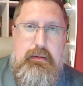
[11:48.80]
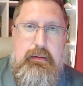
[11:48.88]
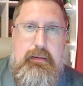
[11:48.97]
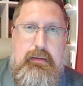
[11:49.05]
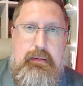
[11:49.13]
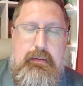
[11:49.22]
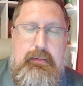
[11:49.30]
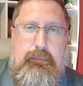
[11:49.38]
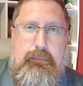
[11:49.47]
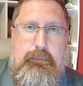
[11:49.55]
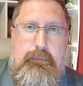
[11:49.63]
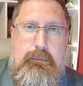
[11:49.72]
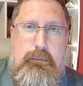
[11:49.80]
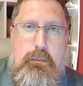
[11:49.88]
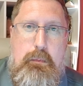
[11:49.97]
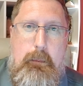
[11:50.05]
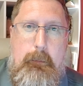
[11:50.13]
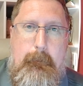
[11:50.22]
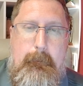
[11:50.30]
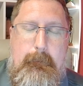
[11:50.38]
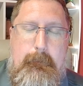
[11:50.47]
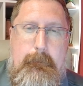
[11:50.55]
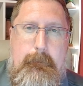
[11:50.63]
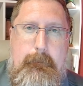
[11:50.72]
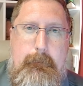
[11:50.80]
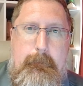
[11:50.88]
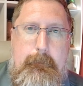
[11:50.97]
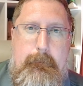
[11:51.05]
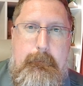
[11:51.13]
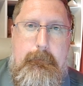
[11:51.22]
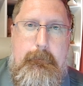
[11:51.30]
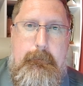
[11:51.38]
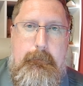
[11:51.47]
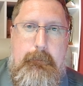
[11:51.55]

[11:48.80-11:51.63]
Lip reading: Nobody speaks.